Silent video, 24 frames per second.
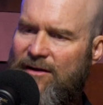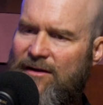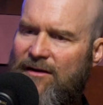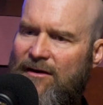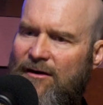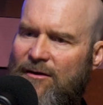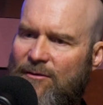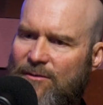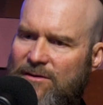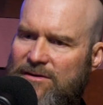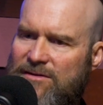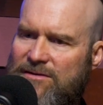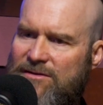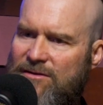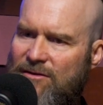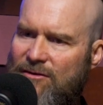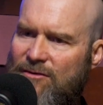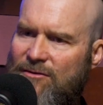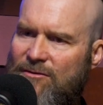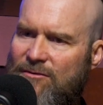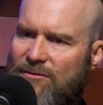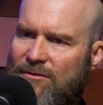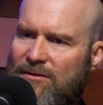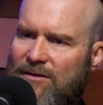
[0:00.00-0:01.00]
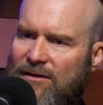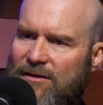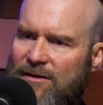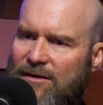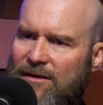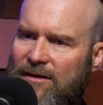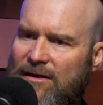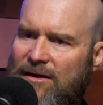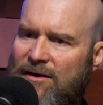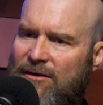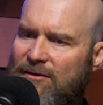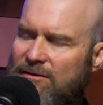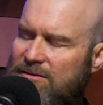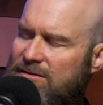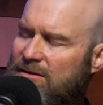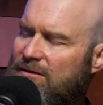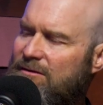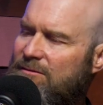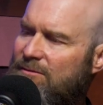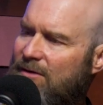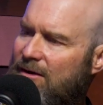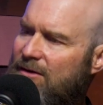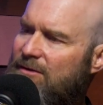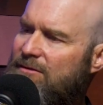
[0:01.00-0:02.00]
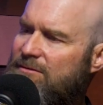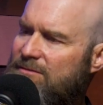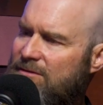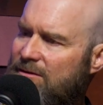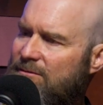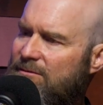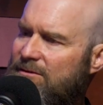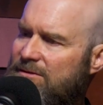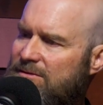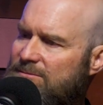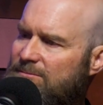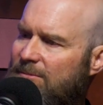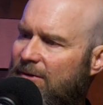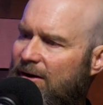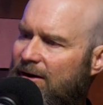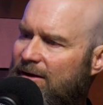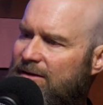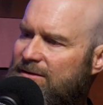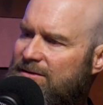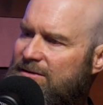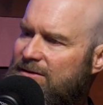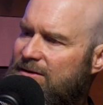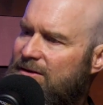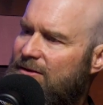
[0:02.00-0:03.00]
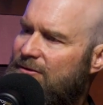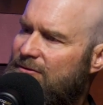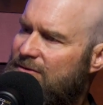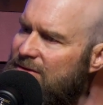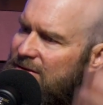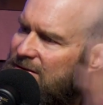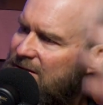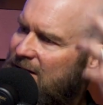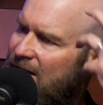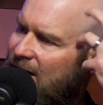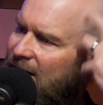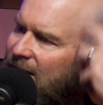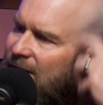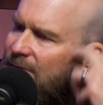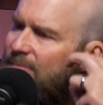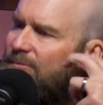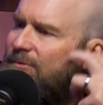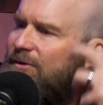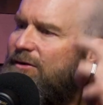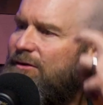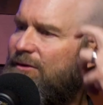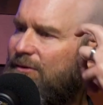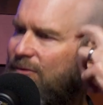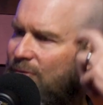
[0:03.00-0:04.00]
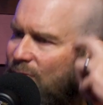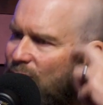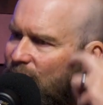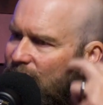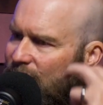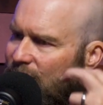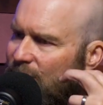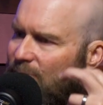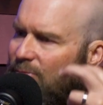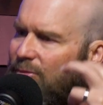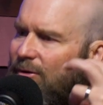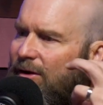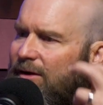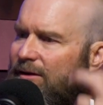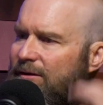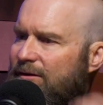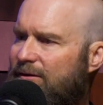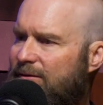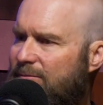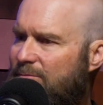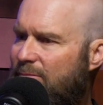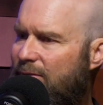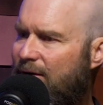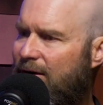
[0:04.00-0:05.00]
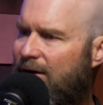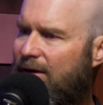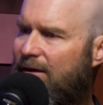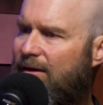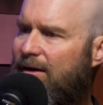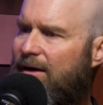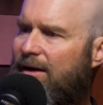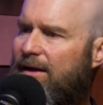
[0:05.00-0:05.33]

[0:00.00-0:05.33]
they always do, here's a response. It'll just come to you when you pray this prayer.